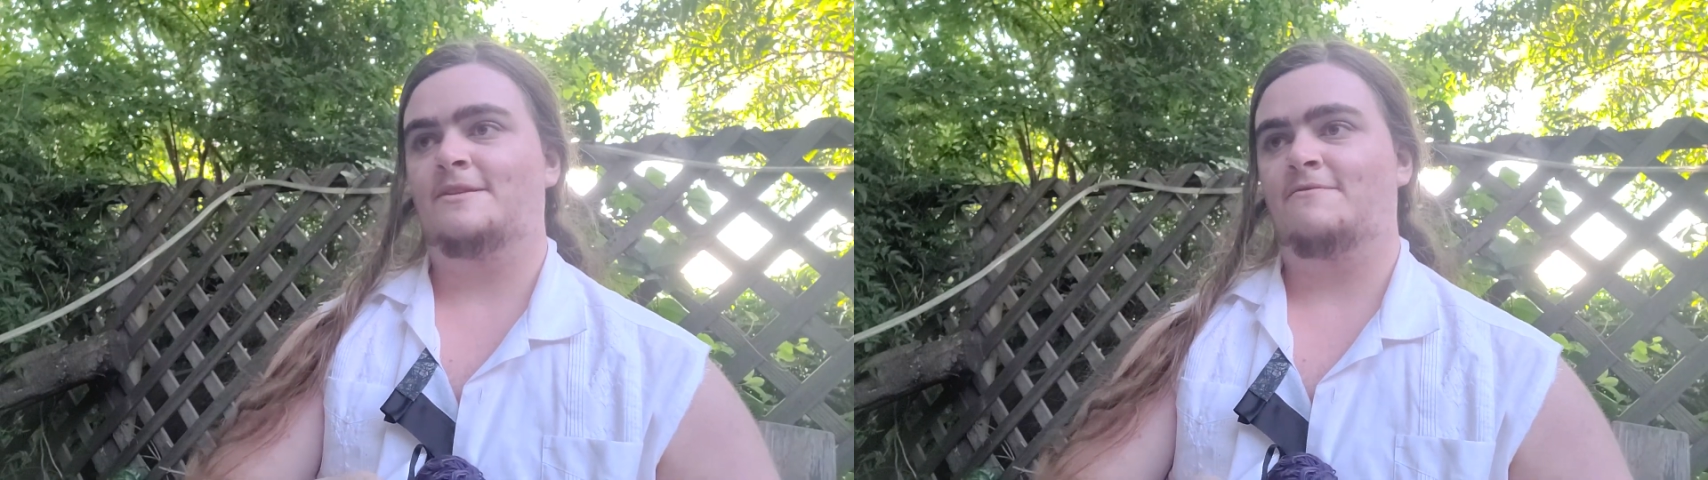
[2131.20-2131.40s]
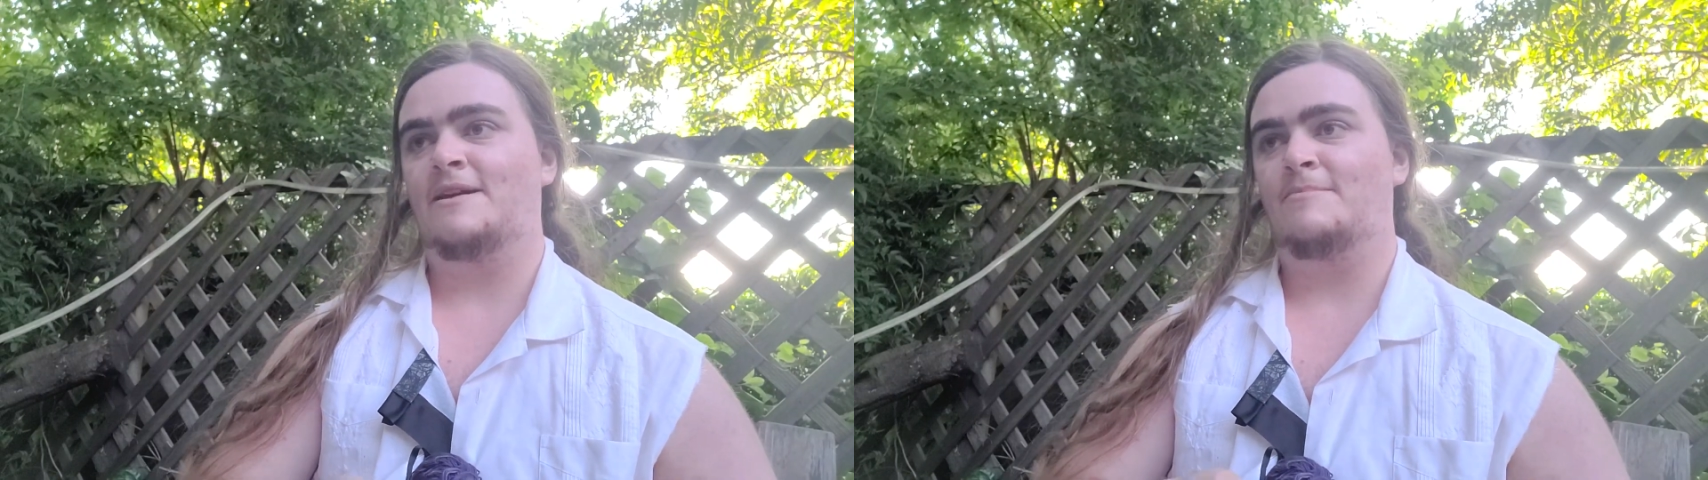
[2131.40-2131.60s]

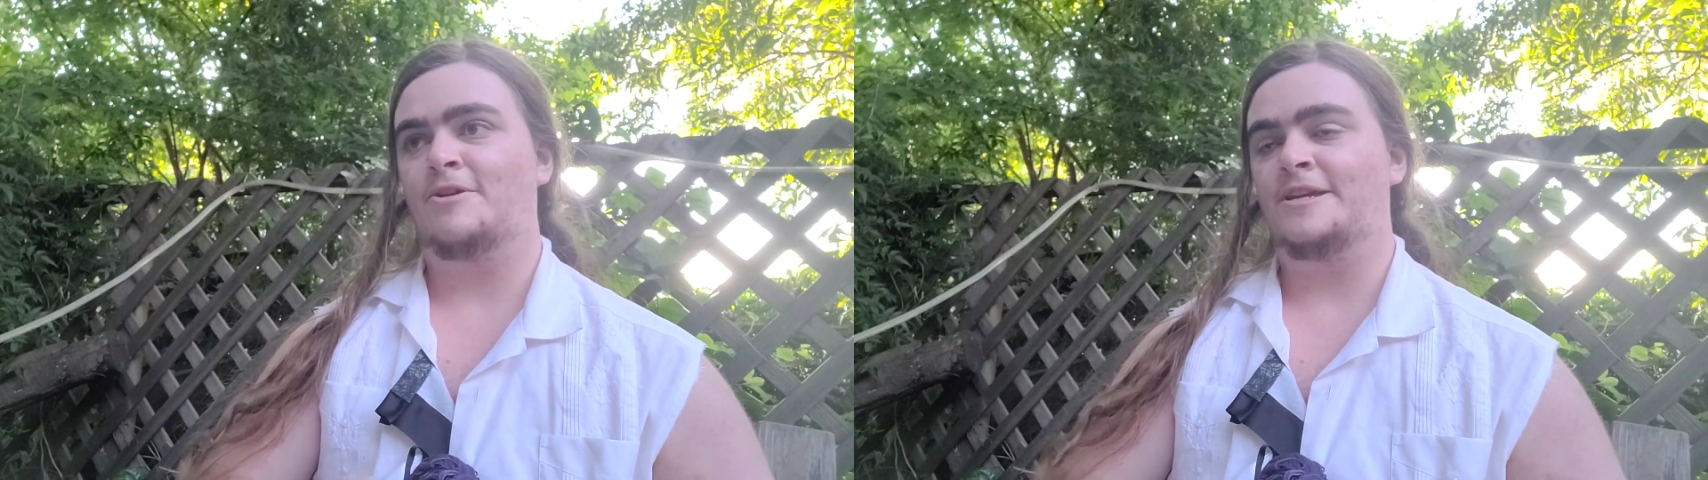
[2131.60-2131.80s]
Vampire